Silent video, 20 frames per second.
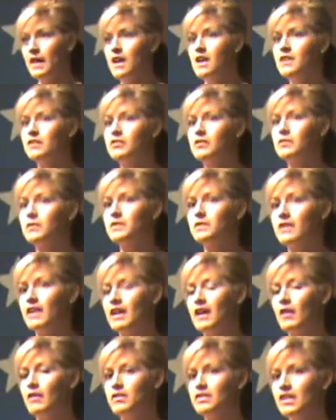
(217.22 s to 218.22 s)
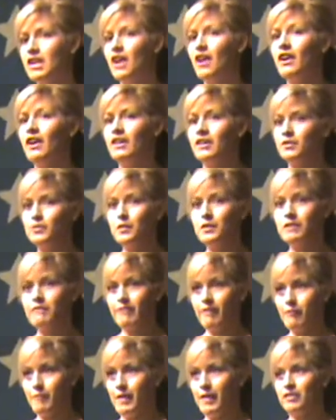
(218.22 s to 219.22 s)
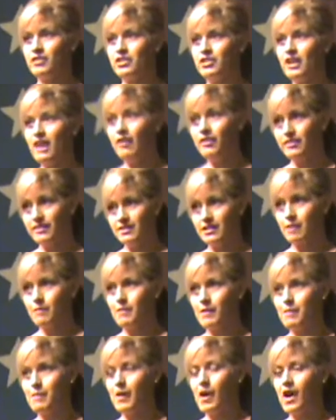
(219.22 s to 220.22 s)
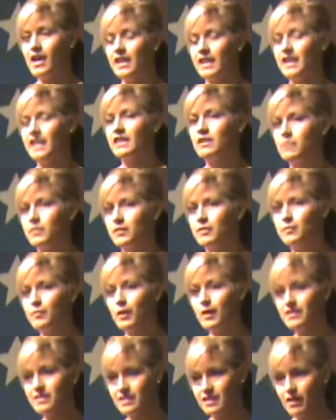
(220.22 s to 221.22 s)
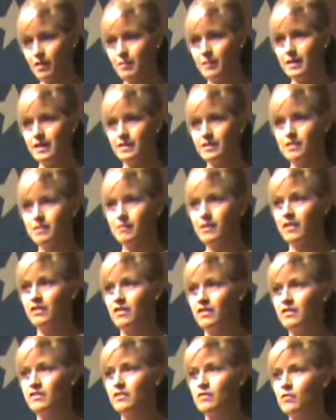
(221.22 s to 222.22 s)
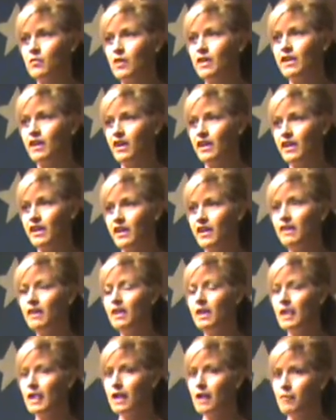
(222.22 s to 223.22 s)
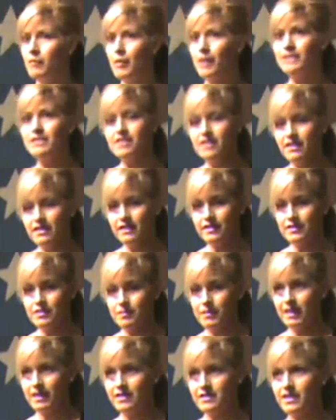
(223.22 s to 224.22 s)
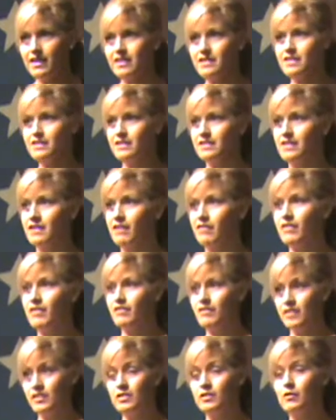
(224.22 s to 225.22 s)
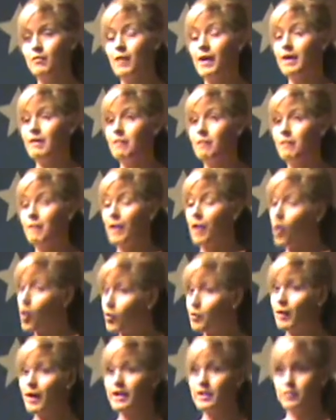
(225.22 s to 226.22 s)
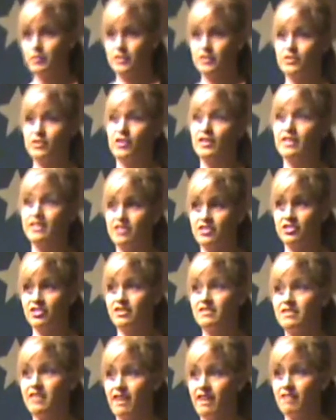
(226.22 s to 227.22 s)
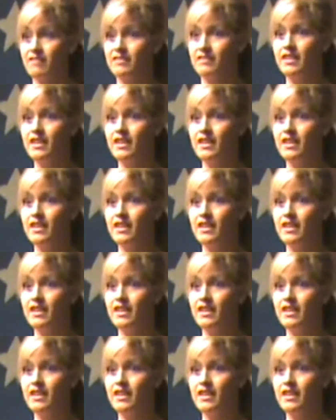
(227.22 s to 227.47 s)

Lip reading: So it was like I was carrying a 25-pound child inside my body, and it was pressing up against my lungs in one area, pressing against my intestines and everything, so my whole body was starting to shut down.